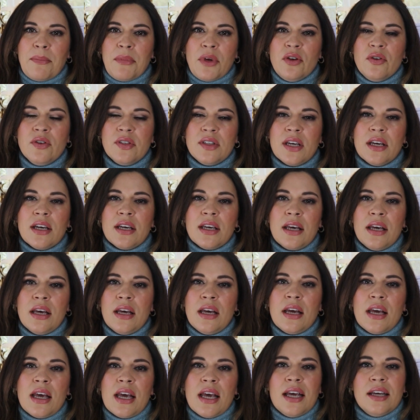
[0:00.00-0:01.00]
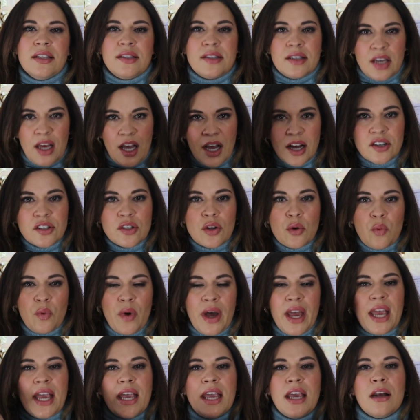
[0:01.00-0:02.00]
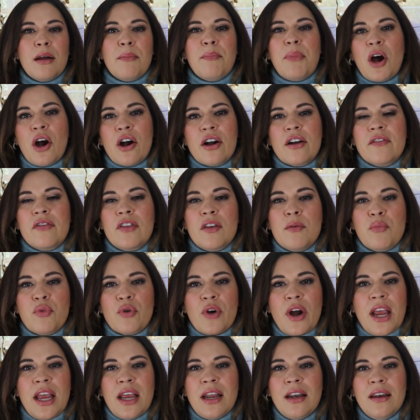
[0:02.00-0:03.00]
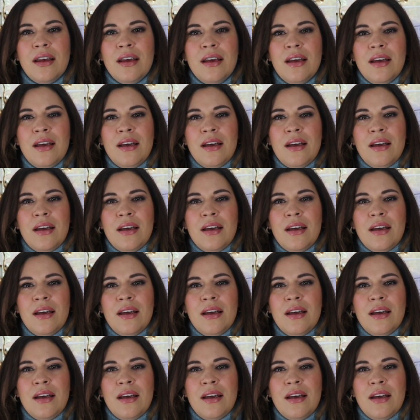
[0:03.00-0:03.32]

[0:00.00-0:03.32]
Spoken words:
music, is tucked away in a part of the brain